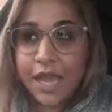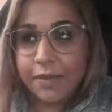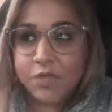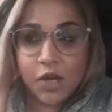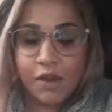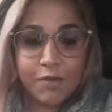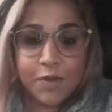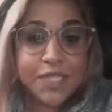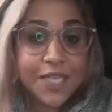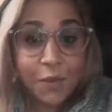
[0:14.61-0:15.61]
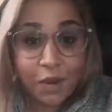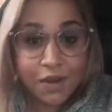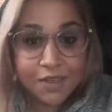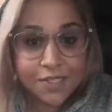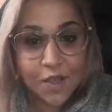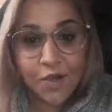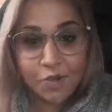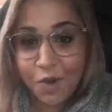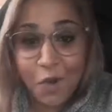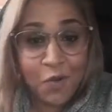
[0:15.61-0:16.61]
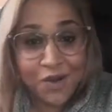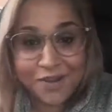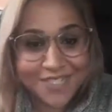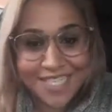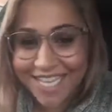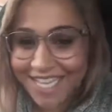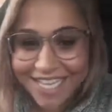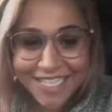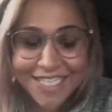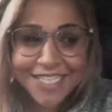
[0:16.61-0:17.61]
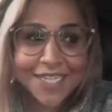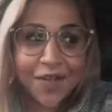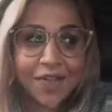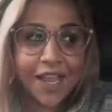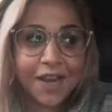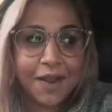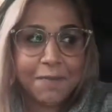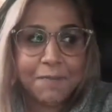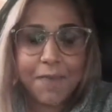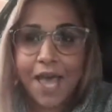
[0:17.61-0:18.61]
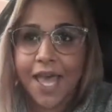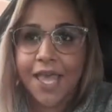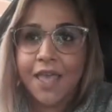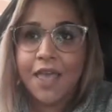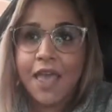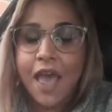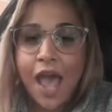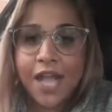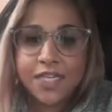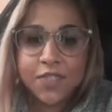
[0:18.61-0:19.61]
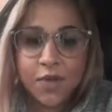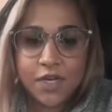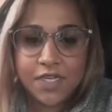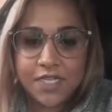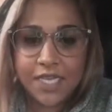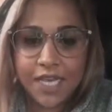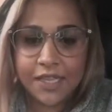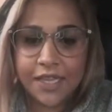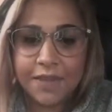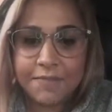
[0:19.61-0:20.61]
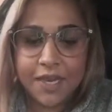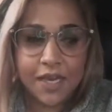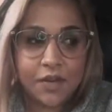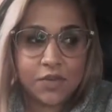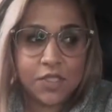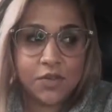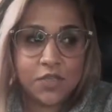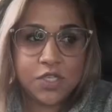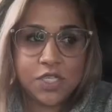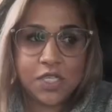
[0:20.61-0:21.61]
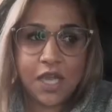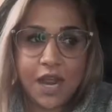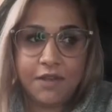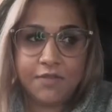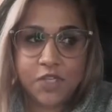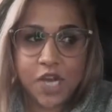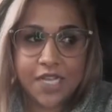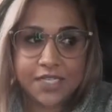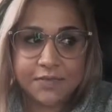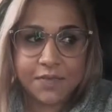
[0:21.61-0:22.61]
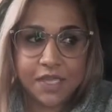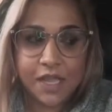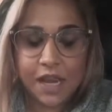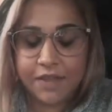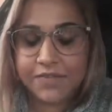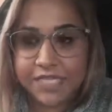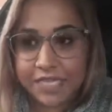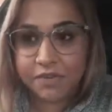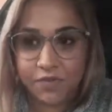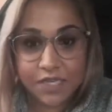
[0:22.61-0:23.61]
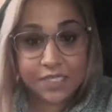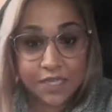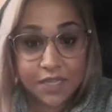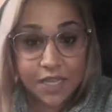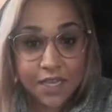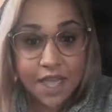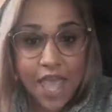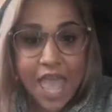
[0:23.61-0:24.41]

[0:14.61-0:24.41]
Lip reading: I'm sure everyone's at work, so no one will see this until later, but I just wanted to take a minute or two just to kind of address something that I've seen recently.